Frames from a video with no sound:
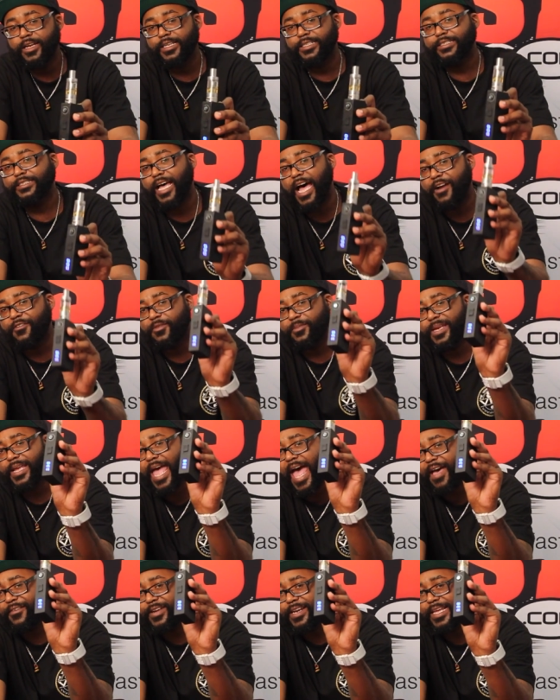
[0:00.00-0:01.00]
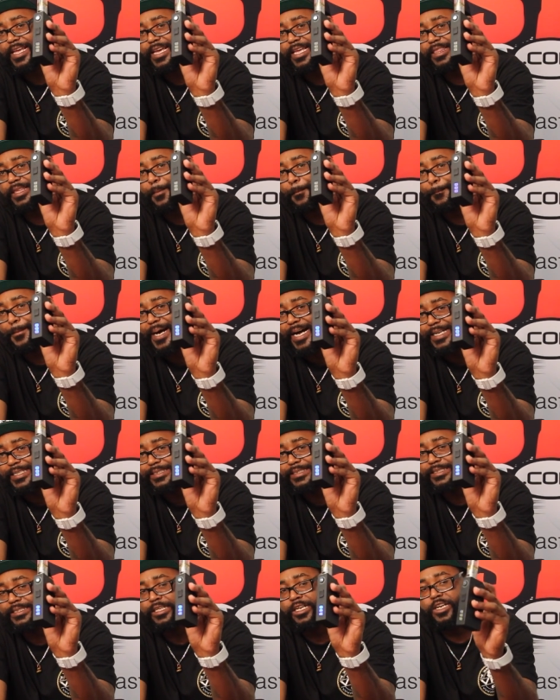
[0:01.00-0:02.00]
aside from me having to hit the
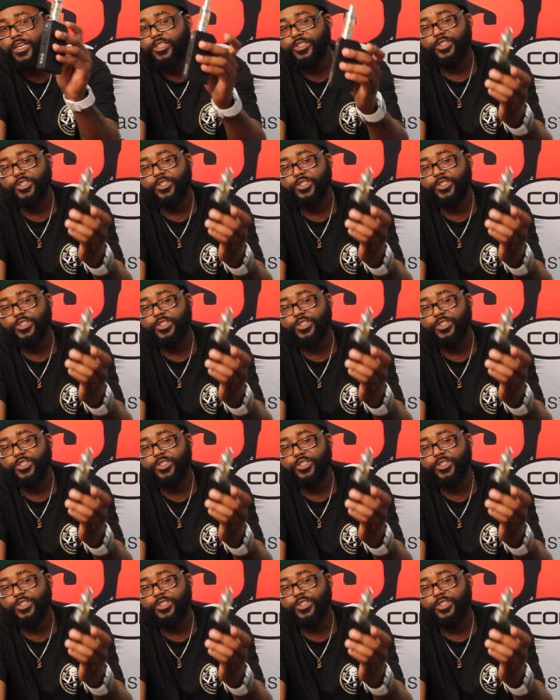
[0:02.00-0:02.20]
button.